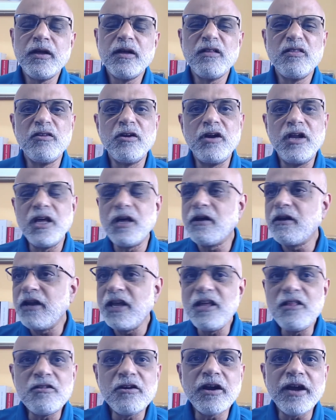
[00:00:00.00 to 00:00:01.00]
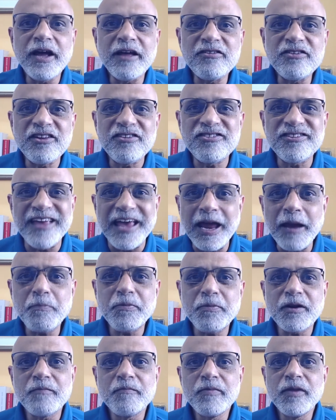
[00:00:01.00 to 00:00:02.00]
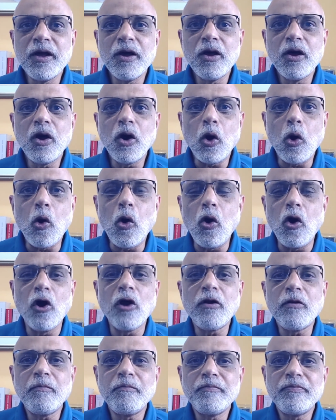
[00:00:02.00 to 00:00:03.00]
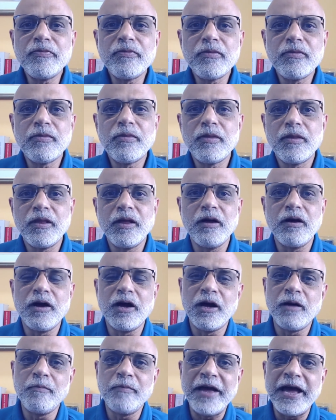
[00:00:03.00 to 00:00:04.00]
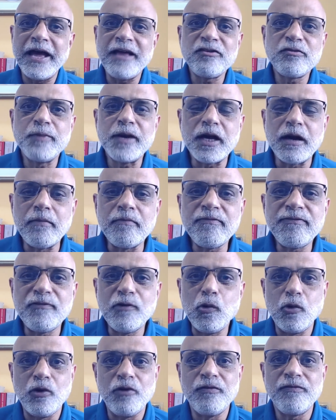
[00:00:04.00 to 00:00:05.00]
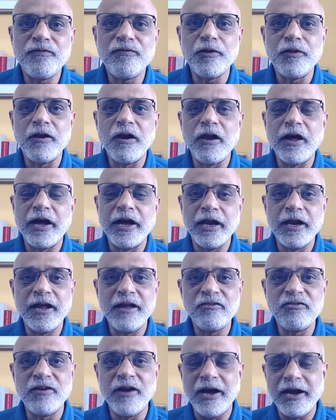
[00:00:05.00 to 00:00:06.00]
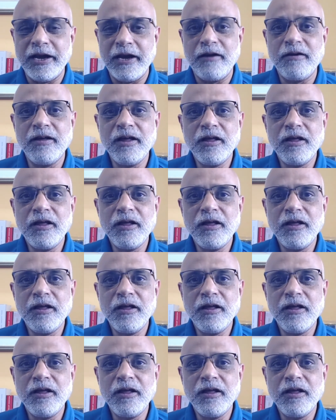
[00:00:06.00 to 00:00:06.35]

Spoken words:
The deer either has escaped or has become food for the lion, has died.